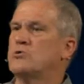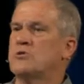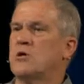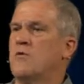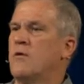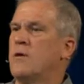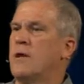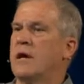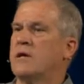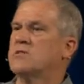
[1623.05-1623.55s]
to
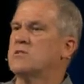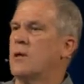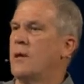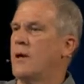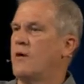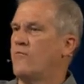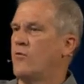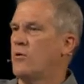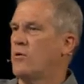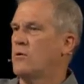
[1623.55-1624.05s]
the next
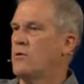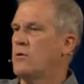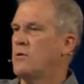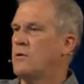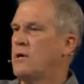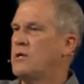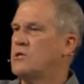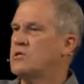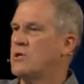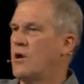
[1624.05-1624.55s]
level
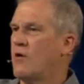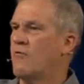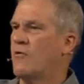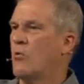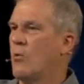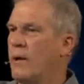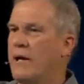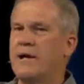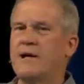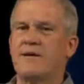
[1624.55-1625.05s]
each and every
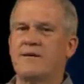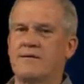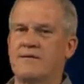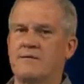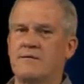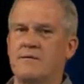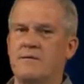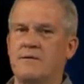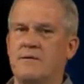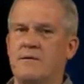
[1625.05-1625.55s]
week.
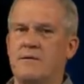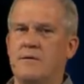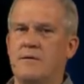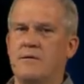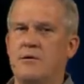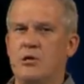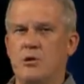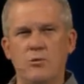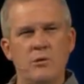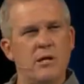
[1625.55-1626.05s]

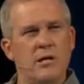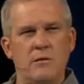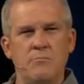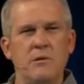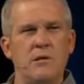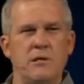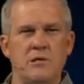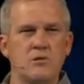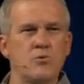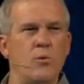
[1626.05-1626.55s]
You know what hit
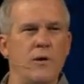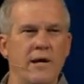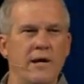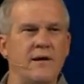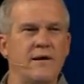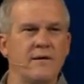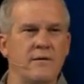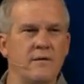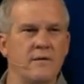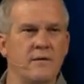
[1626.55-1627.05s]
me this week?